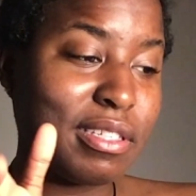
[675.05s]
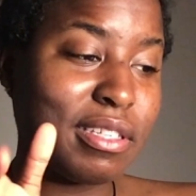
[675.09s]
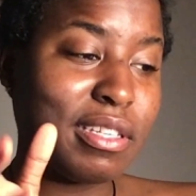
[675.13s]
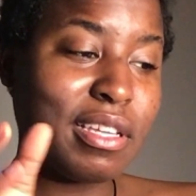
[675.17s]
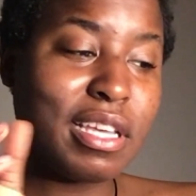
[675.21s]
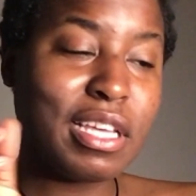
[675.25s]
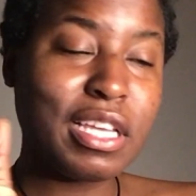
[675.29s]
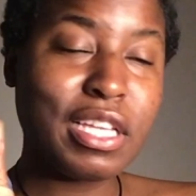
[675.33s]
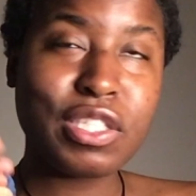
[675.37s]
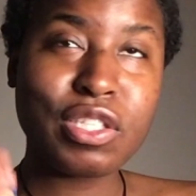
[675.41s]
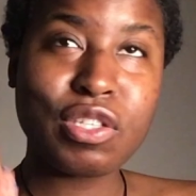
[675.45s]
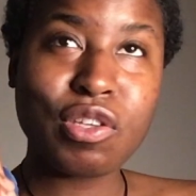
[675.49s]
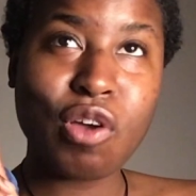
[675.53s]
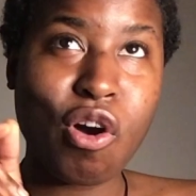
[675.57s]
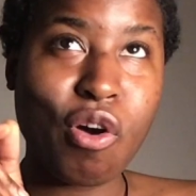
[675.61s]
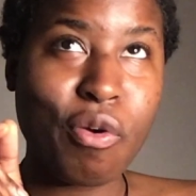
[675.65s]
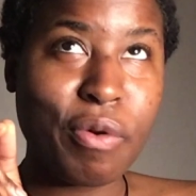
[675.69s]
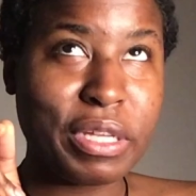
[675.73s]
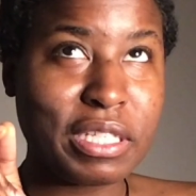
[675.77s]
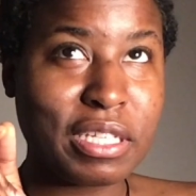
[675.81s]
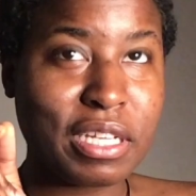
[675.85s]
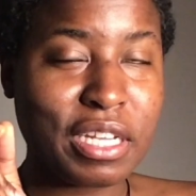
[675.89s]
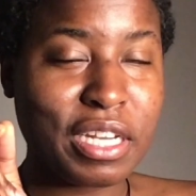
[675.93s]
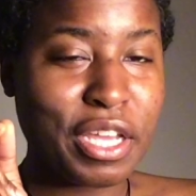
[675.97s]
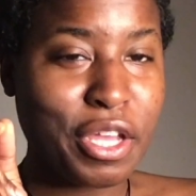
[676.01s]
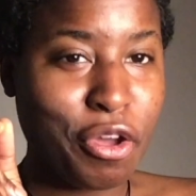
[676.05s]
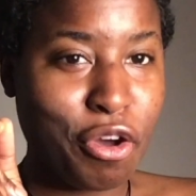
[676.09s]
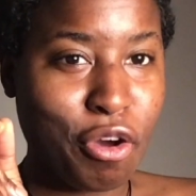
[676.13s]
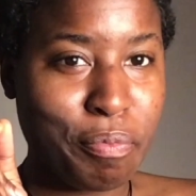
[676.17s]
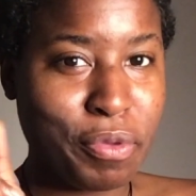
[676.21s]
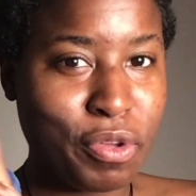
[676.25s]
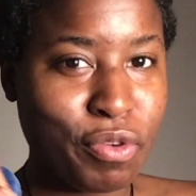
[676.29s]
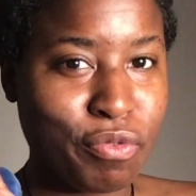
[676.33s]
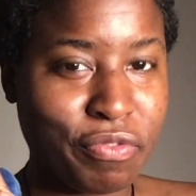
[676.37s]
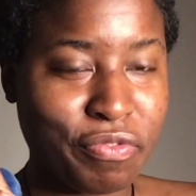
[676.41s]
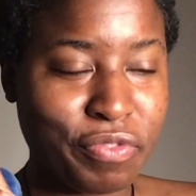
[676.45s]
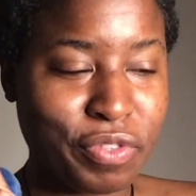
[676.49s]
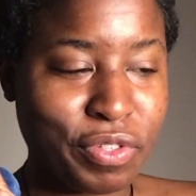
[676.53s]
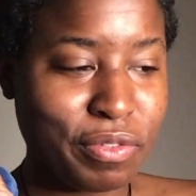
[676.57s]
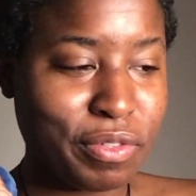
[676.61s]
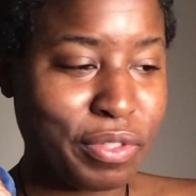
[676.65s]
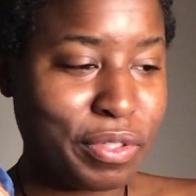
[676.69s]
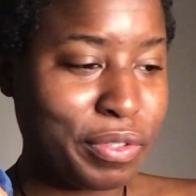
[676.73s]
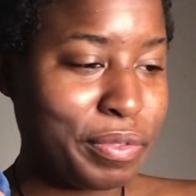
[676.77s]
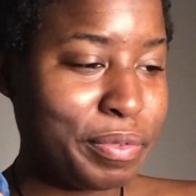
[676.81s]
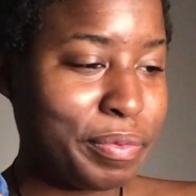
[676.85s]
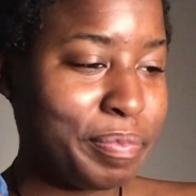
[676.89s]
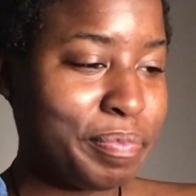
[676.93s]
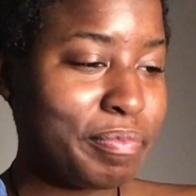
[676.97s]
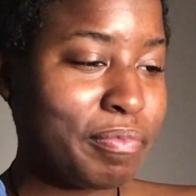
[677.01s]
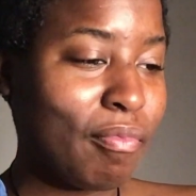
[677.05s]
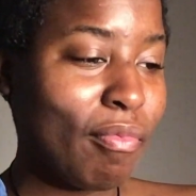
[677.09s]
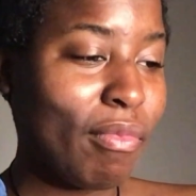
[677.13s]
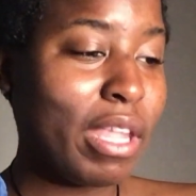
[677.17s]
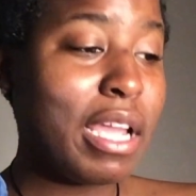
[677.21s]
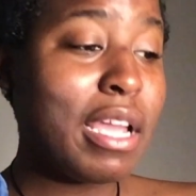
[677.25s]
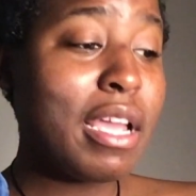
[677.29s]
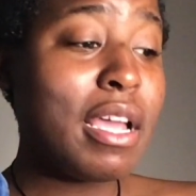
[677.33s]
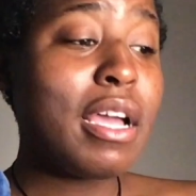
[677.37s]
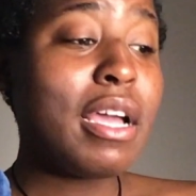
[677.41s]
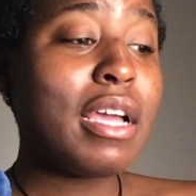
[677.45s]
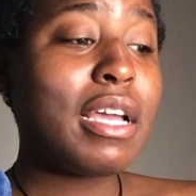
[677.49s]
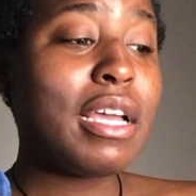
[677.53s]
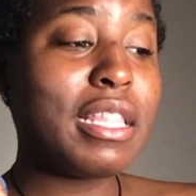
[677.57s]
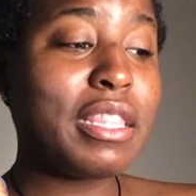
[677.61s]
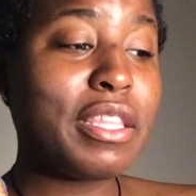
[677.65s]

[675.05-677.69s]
It's always going to help you with YouTube. And